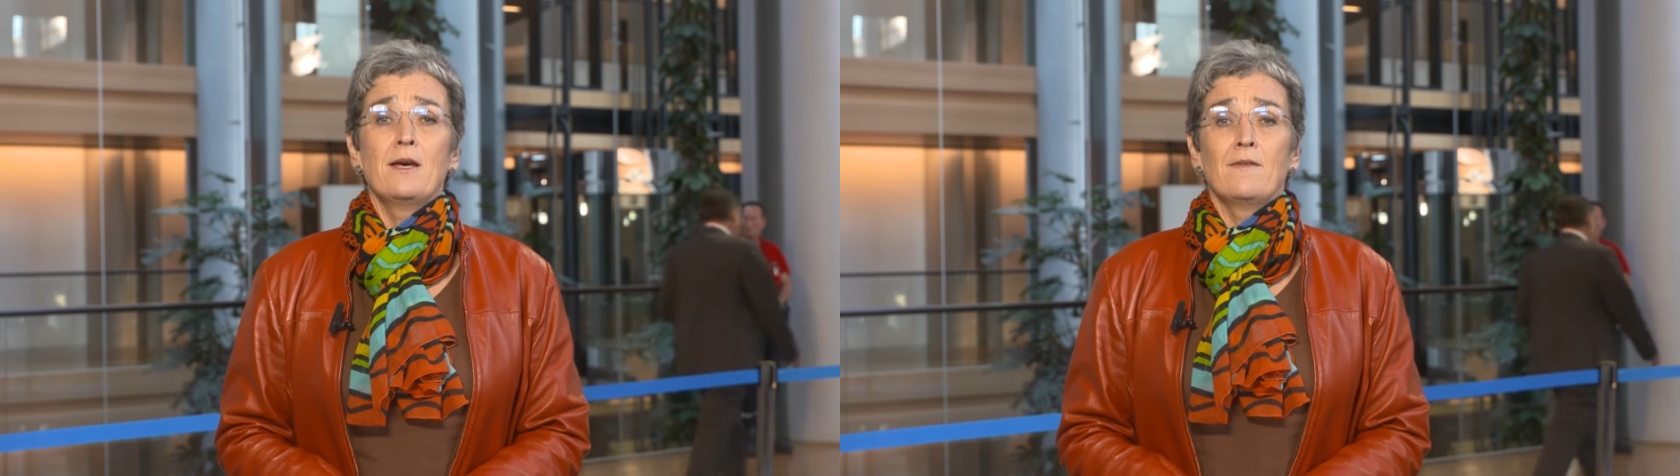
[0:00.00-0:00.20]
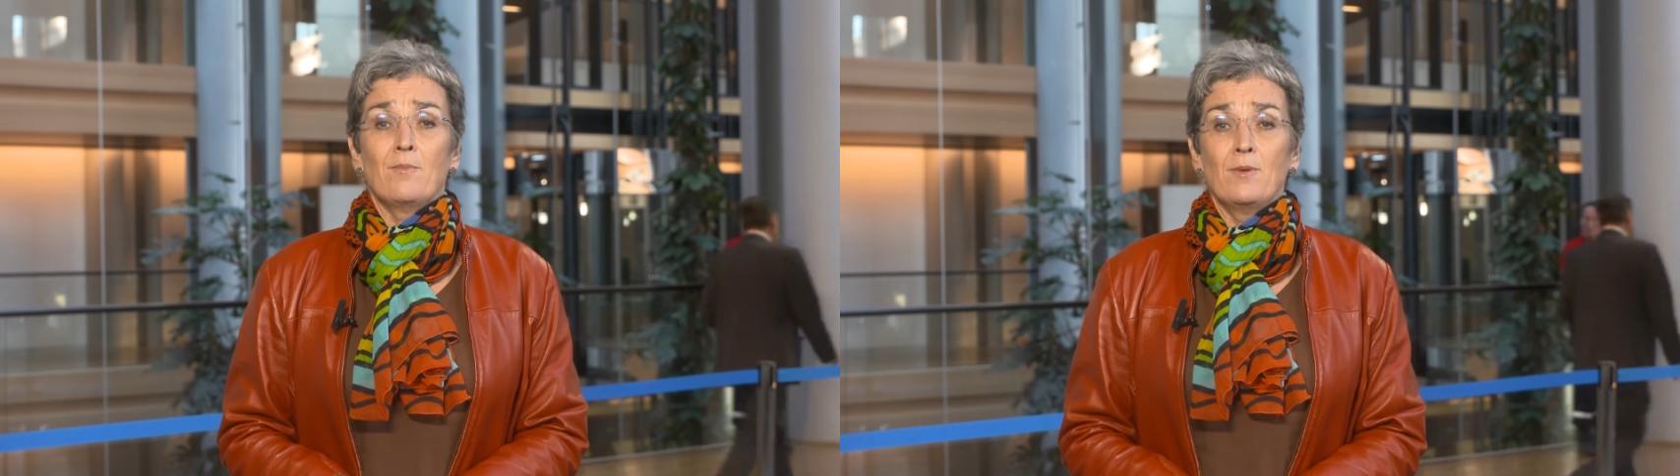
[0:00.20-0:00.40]

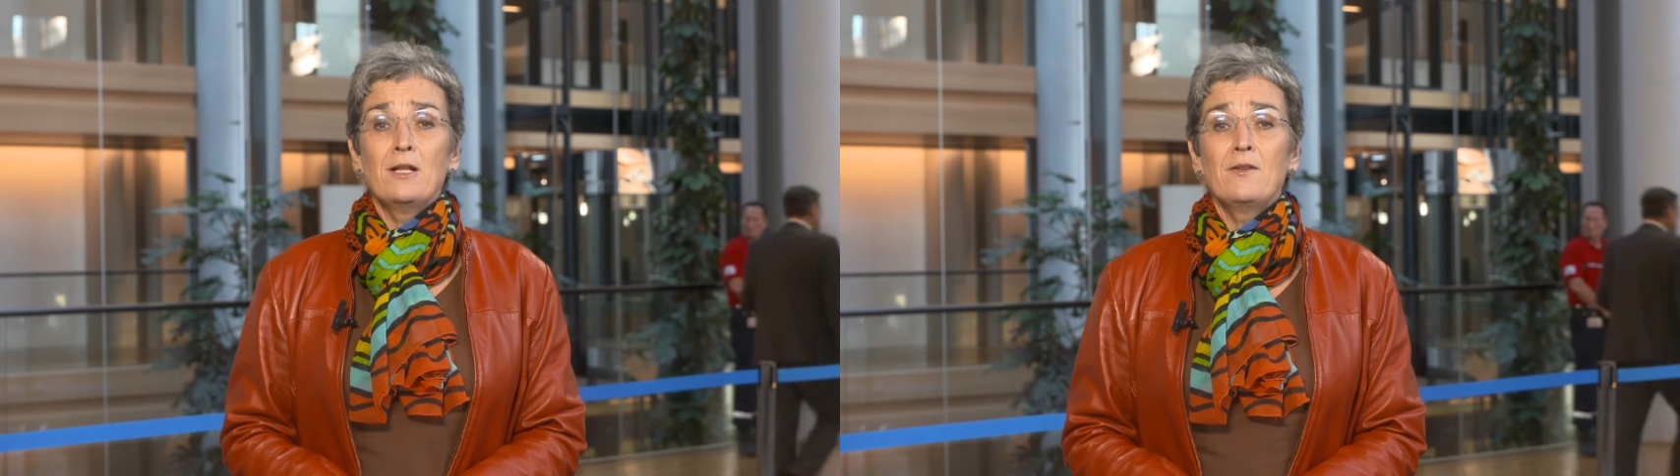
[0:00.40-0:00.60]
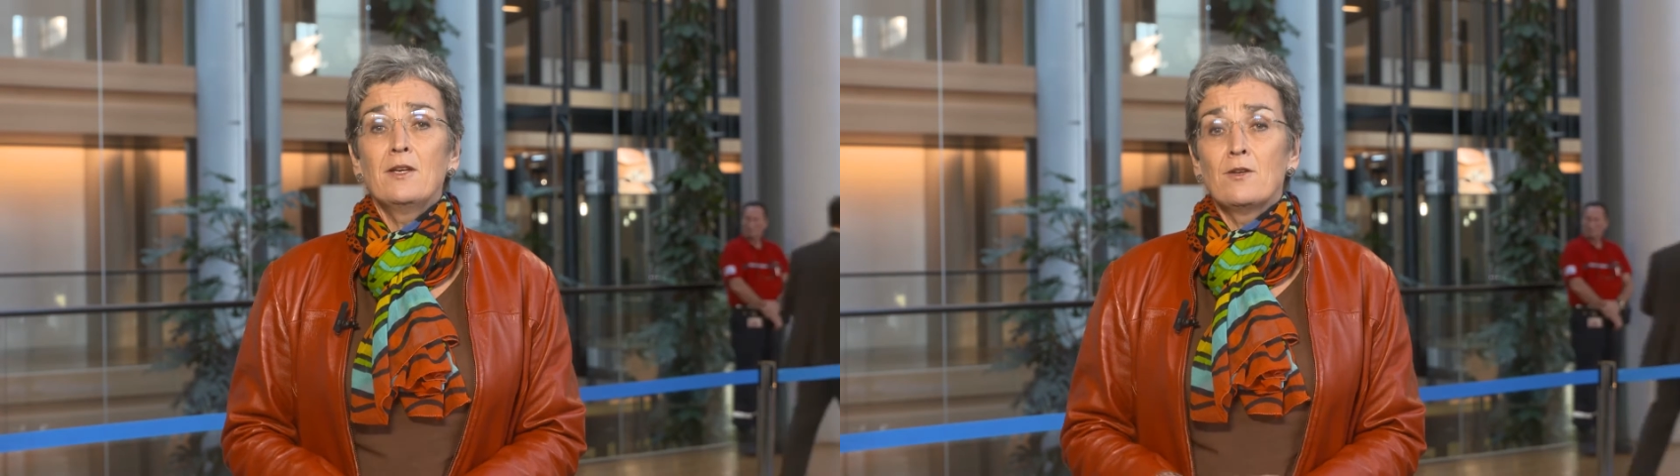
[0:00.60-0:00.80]
the
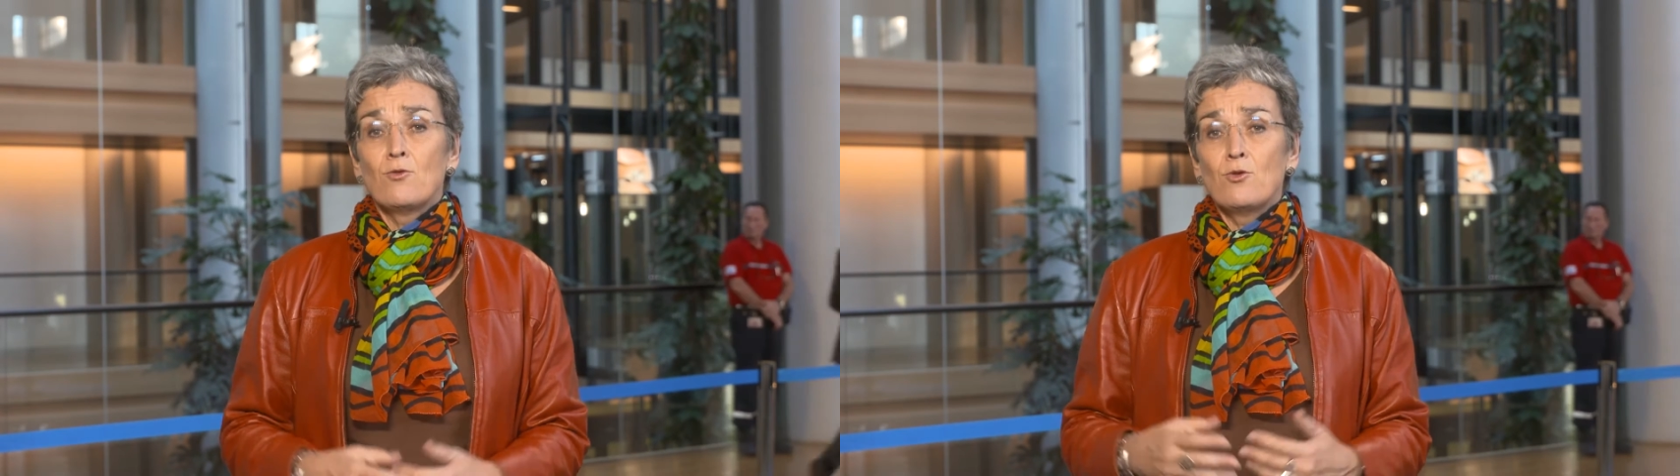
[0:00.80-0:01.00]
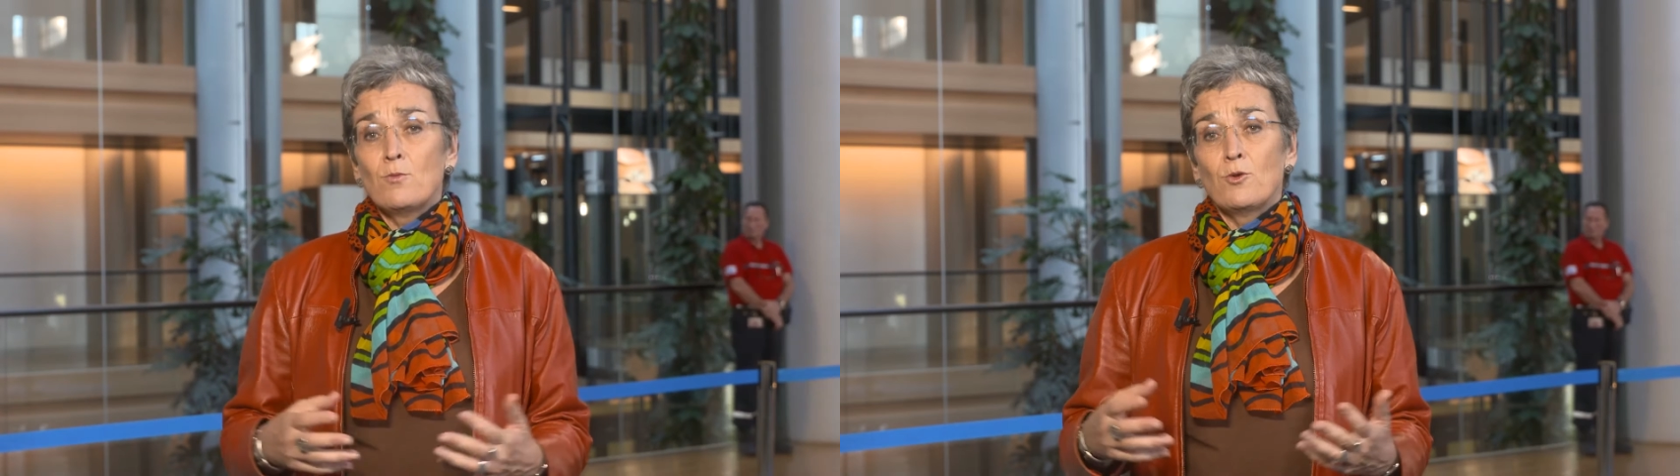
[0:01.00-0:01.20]
building in
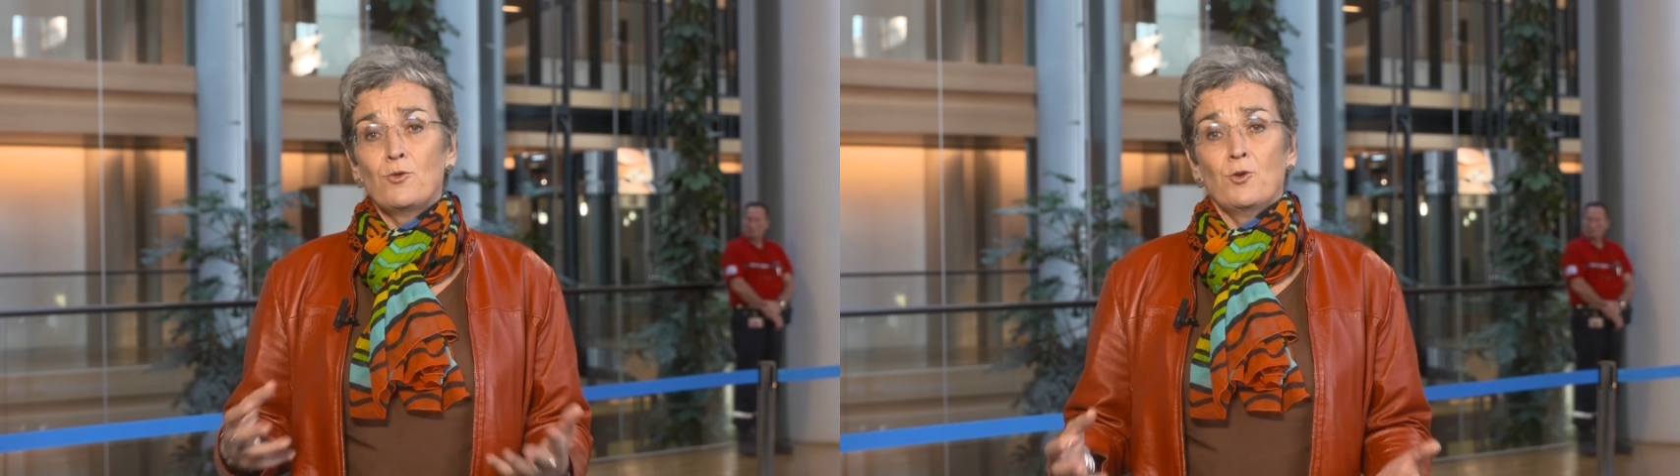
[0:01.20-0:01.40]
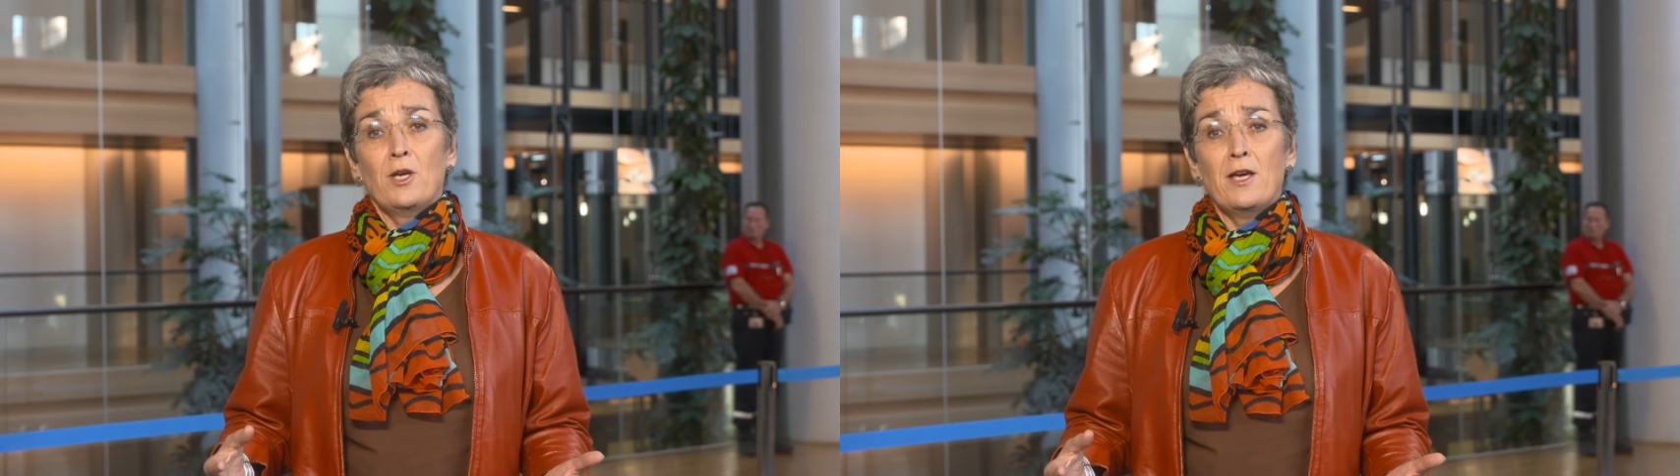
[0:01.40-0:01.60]
Rue
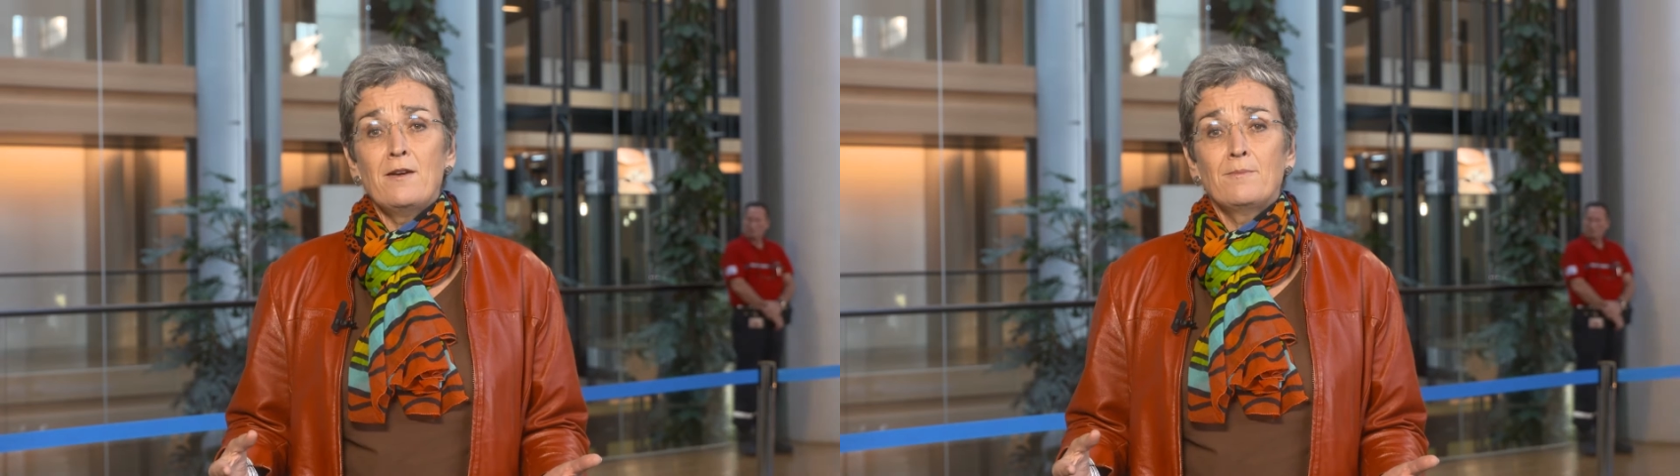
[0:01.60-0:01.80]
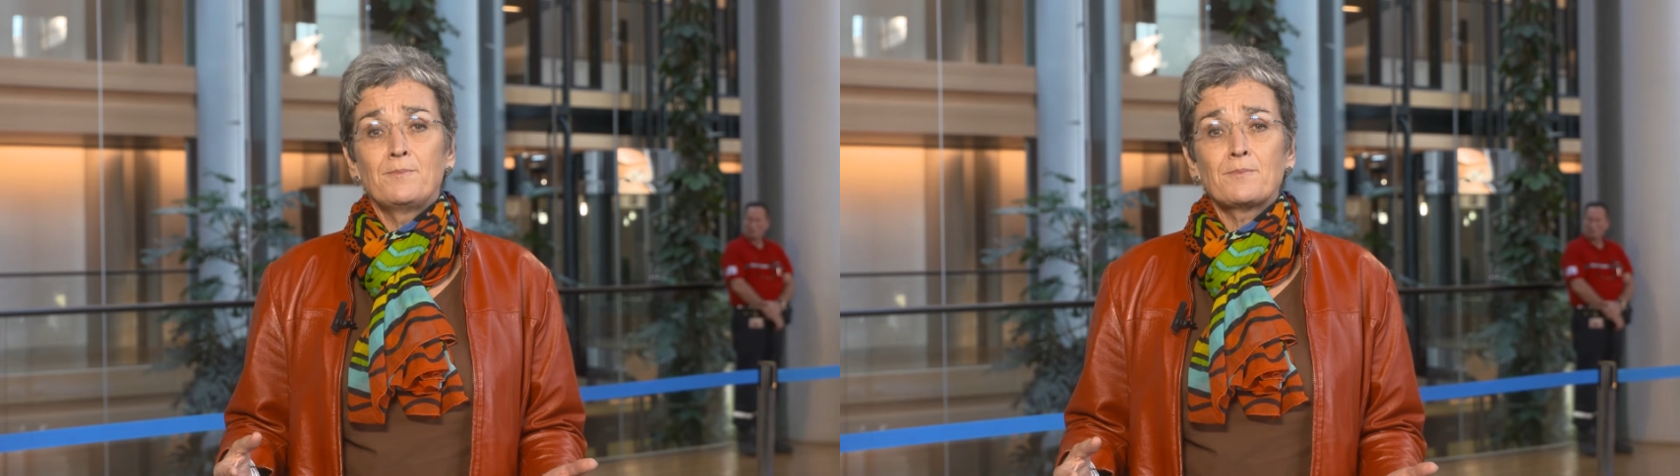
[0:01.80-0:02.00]
Montoyer